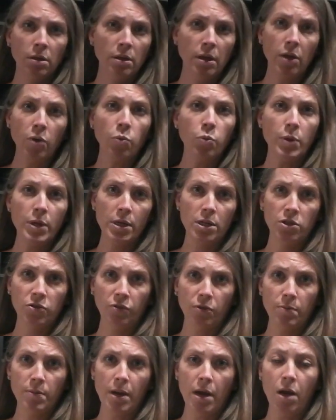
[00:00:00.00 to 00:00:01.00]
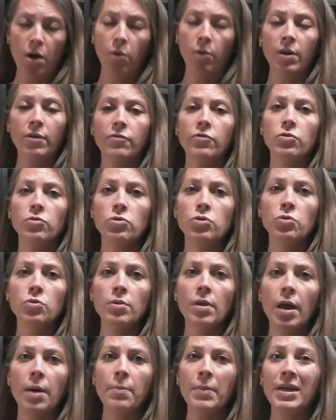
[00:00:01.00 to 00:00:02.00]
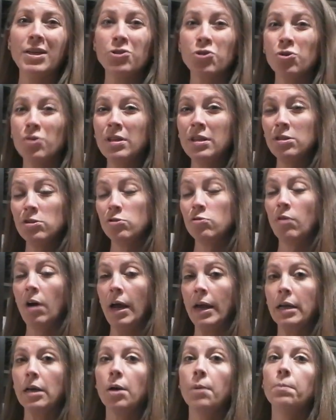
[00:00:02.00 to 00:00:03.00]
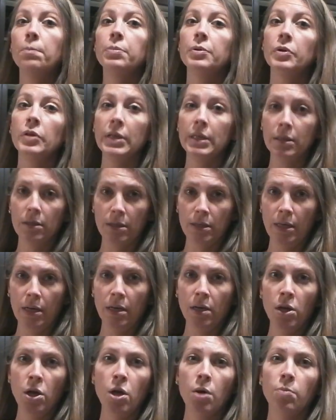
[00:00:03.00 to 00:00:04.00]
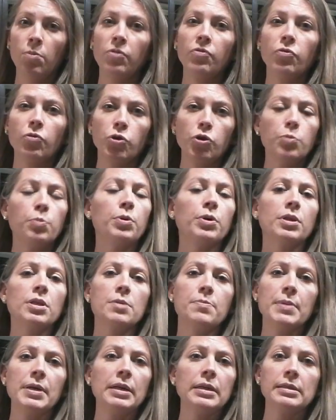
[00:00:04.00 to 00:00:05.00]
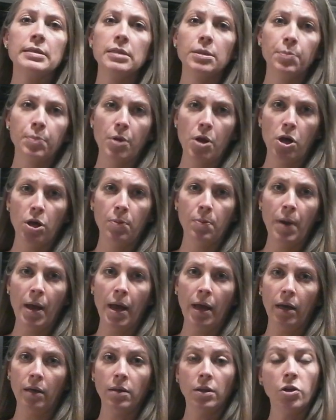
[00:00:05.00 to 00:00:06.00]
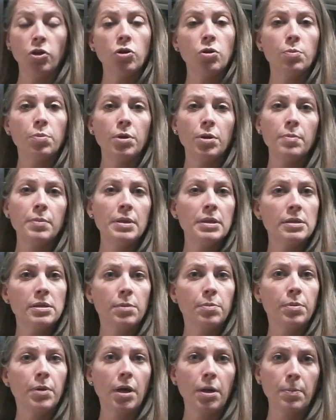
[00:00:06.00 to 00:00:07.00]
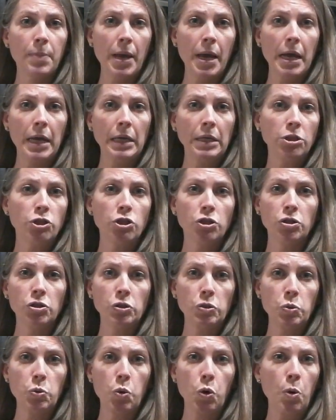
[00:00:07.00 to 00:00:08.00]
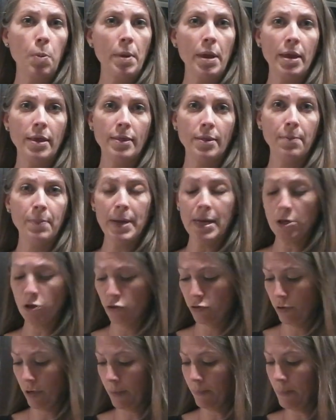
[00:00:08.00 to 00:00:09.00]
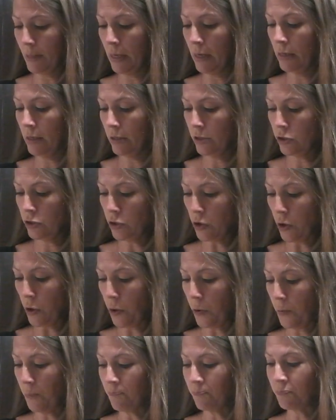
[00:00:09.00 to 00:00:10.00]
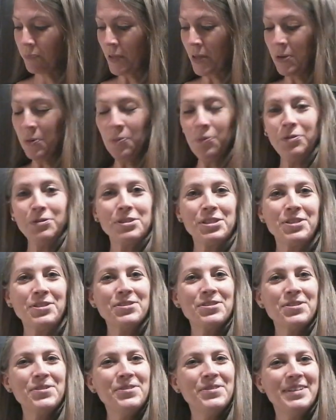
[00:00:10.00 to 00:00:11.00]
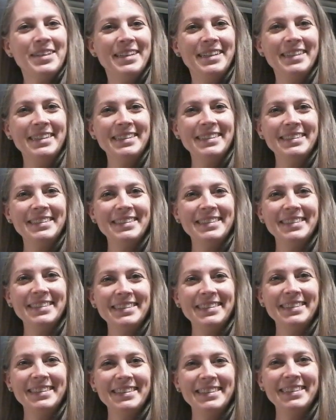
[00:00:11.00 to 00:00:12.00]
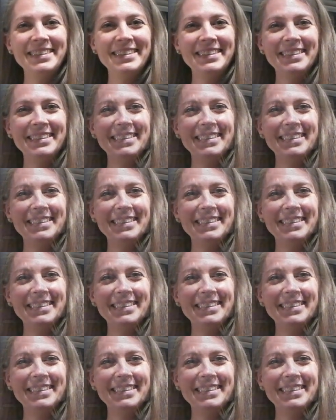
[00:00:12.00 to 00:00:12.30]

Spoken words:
in weeks from now. If you do that, make sure these dry completely before you put them in a Ziploc bag. And then you can put them in the Ziploc bag and just store them in the pantry. So we'll see you soon. Yes.